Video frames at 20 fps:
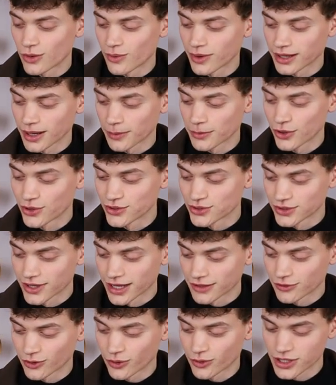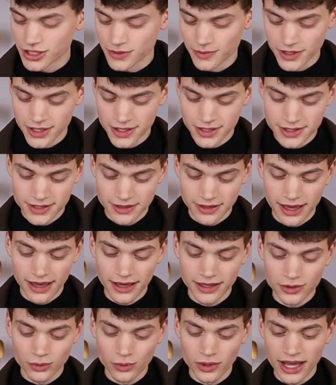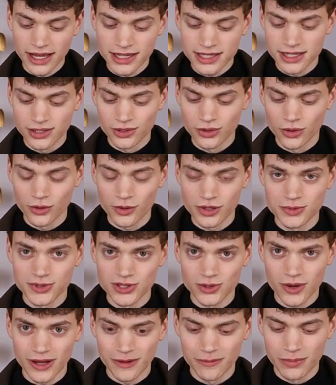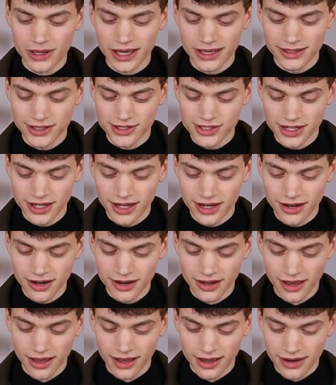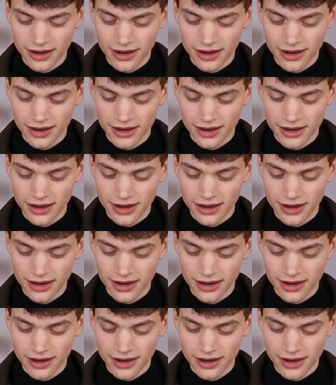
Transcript: know what I'm going to get for Christmas. And we're actually doing Christmas quite big this year.